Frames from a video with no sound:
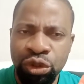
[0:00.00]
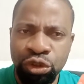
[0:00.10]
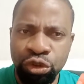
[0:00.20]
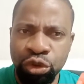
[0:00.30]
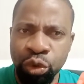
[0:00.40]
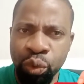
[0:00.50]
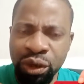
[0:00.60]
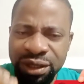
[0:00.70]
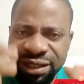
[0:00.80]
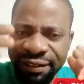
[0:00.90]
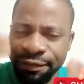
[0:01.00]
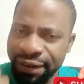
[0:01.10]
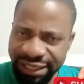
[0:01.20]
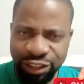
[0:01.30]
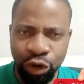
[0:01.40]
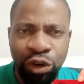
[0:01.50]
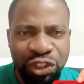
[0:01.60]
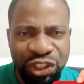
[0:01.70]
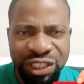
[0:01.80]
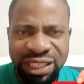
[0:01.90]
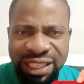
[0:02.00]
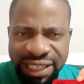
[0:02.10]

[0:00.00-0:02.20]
should we divide the country?